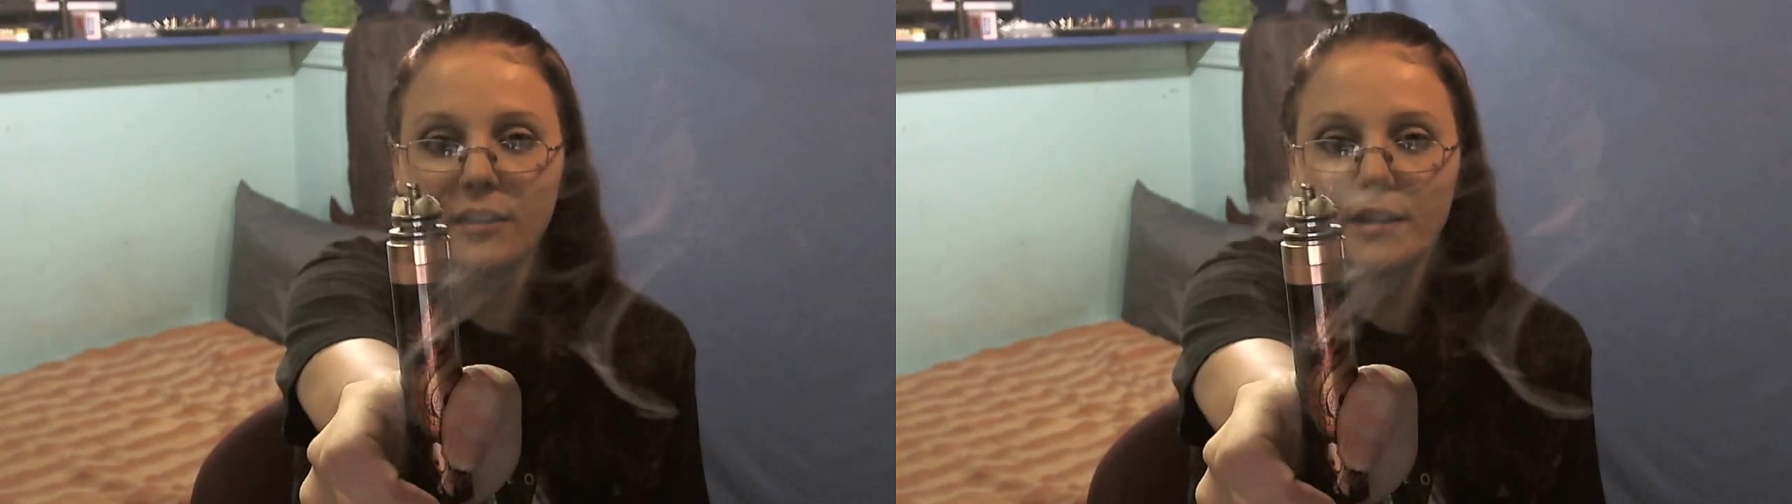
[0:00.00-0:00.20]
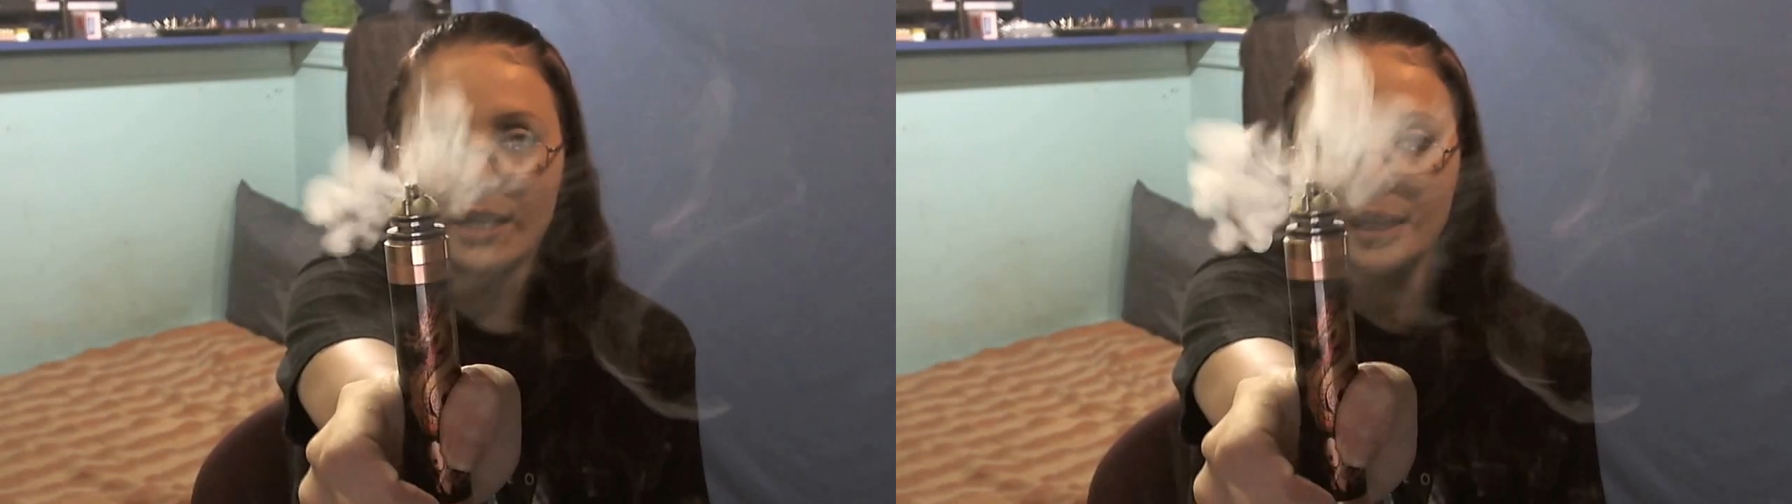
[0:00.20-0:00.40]

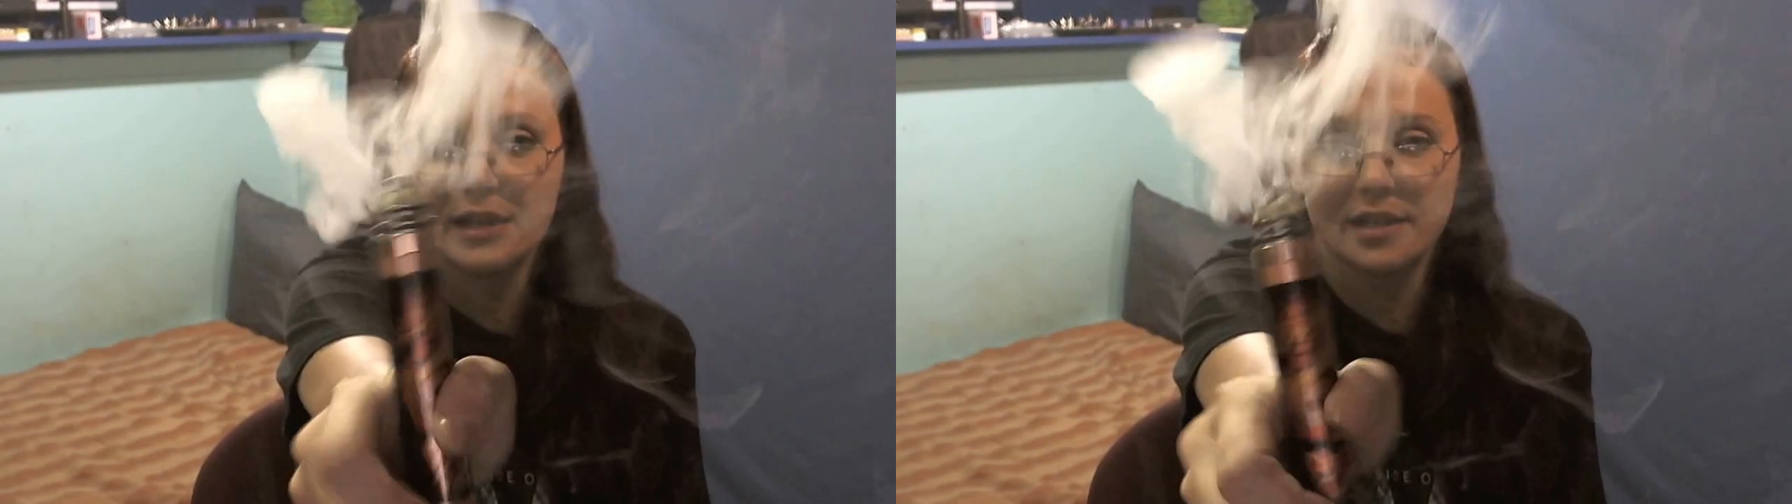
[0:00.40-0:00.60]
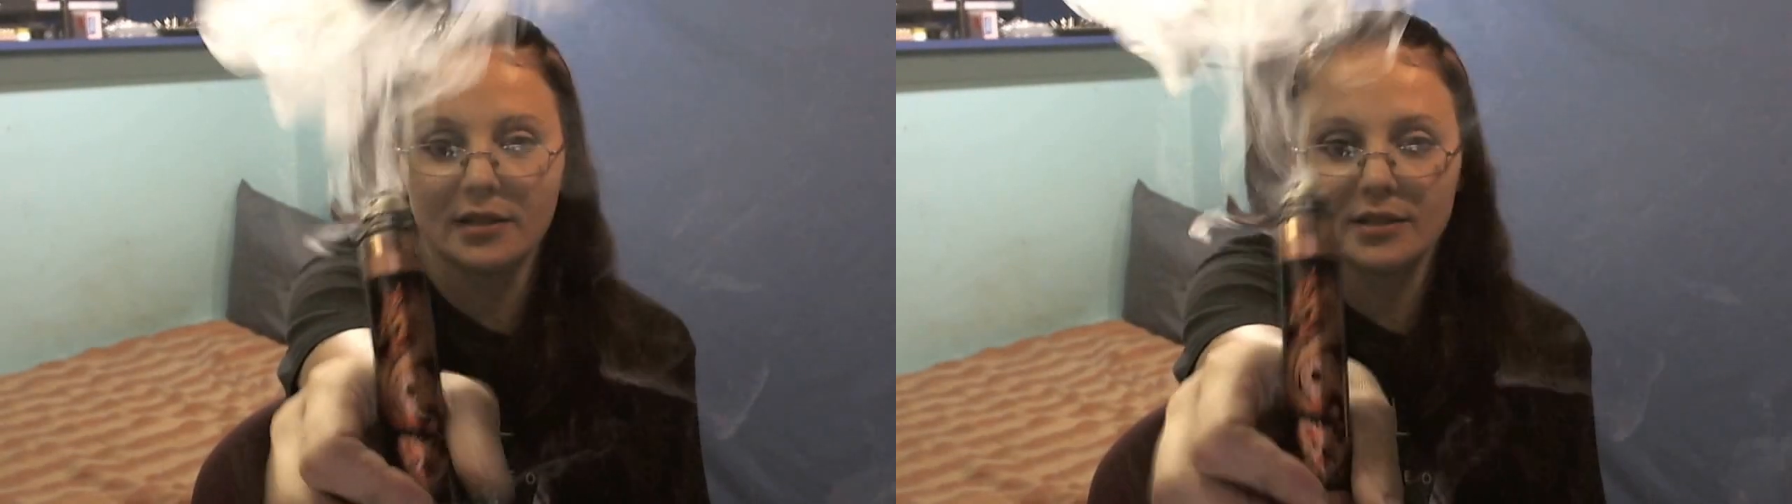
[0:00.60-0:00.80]

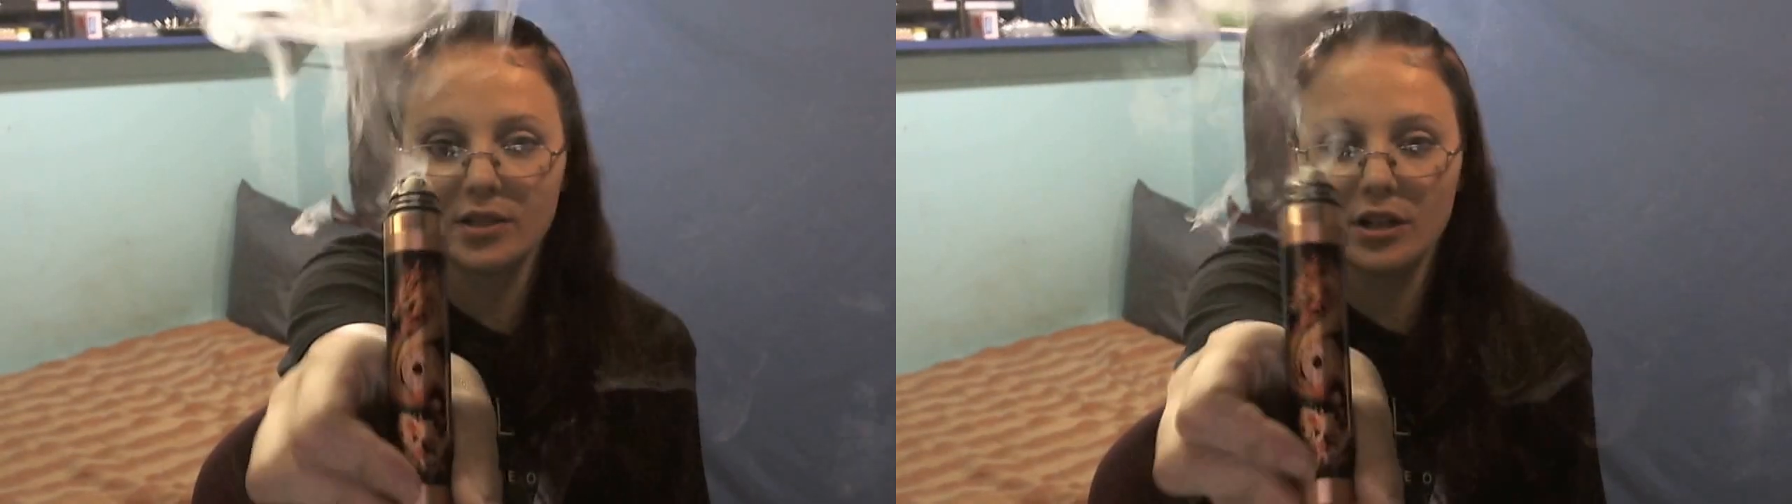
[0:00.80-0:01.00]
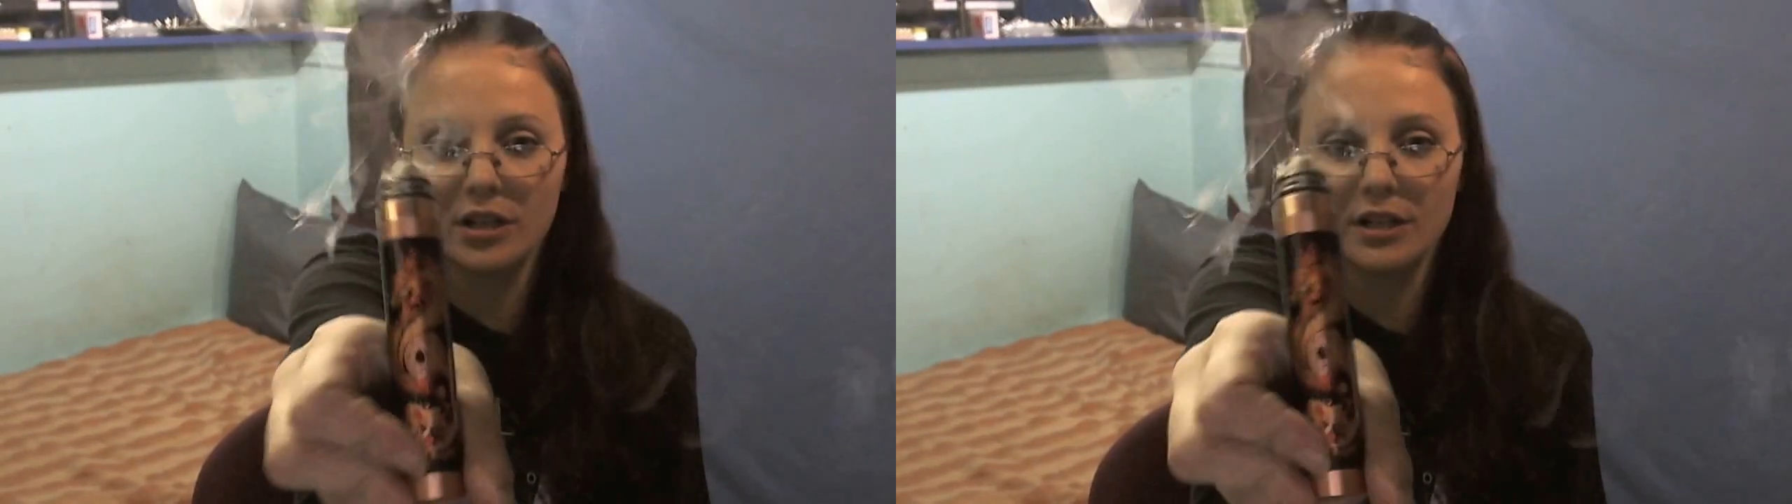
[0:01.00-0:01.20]
And it's
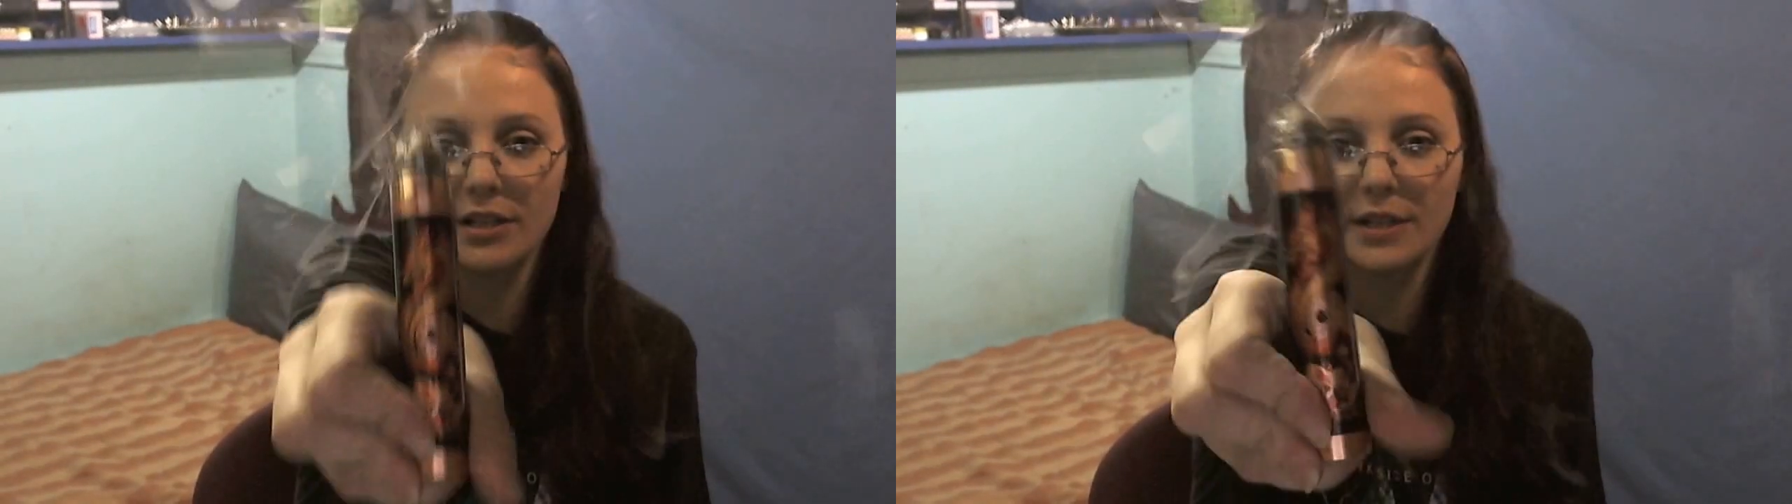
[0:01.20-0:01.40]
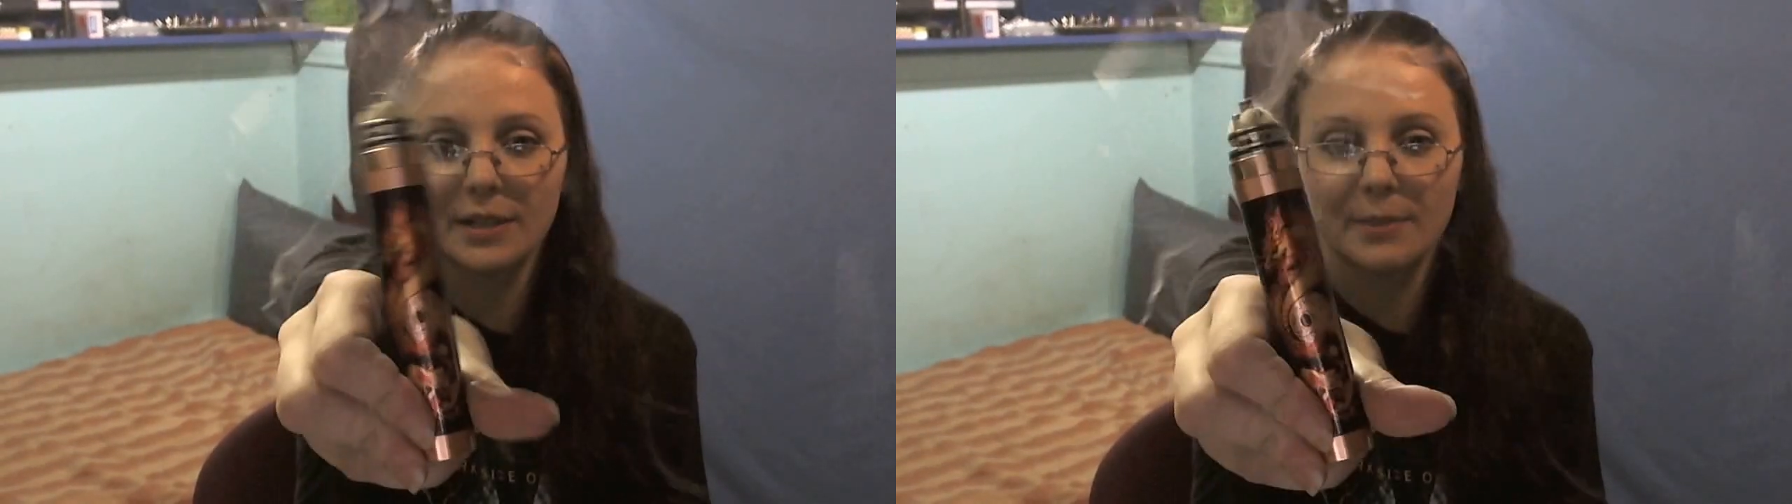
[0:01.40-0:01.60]
on
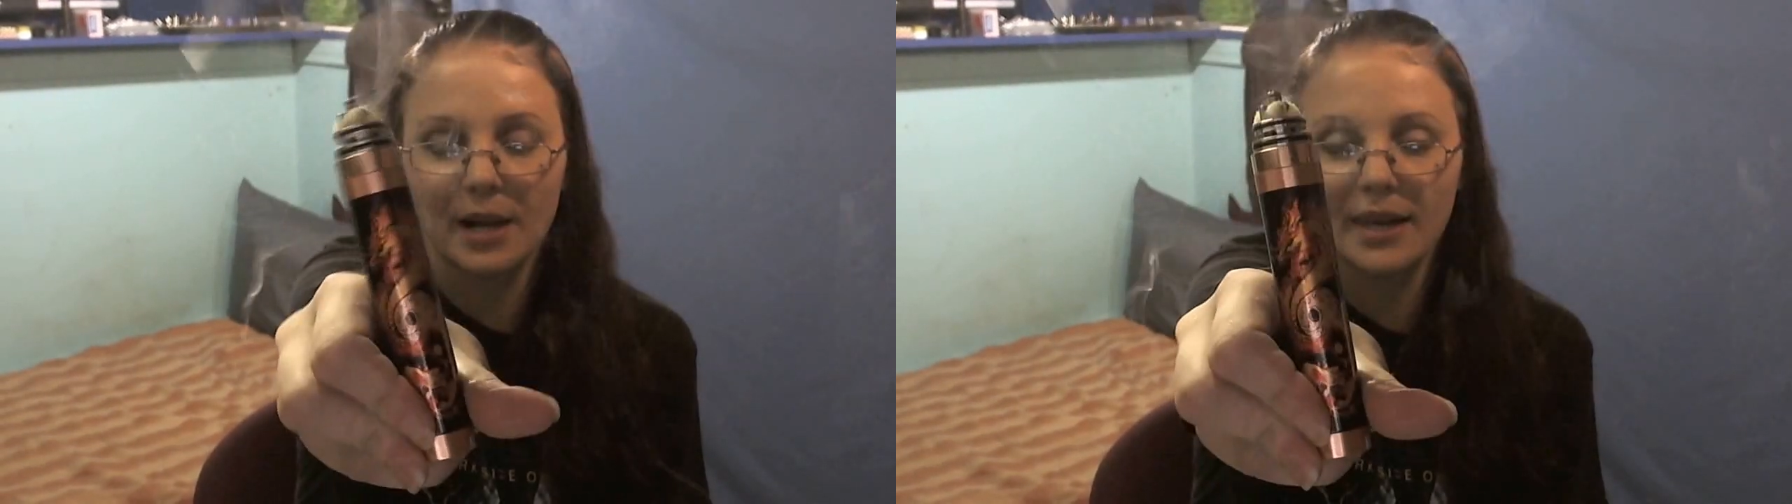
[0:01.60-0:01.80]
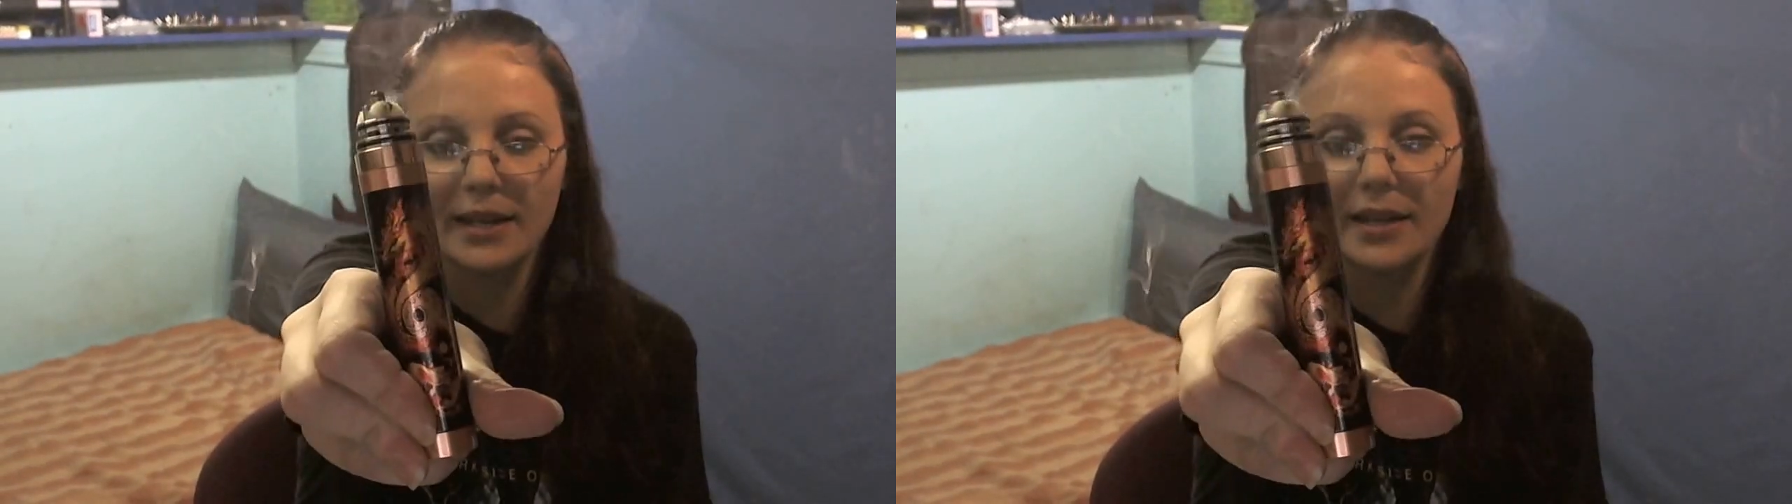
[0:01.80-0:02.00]

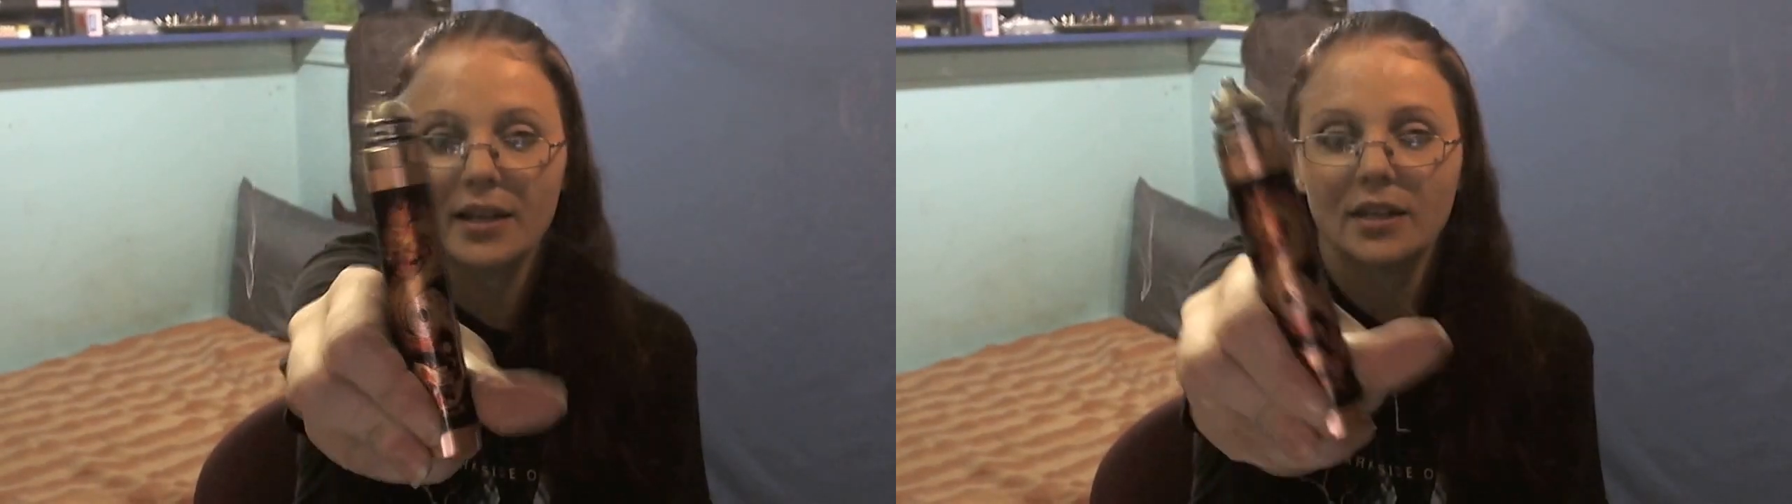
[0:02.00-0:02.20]
my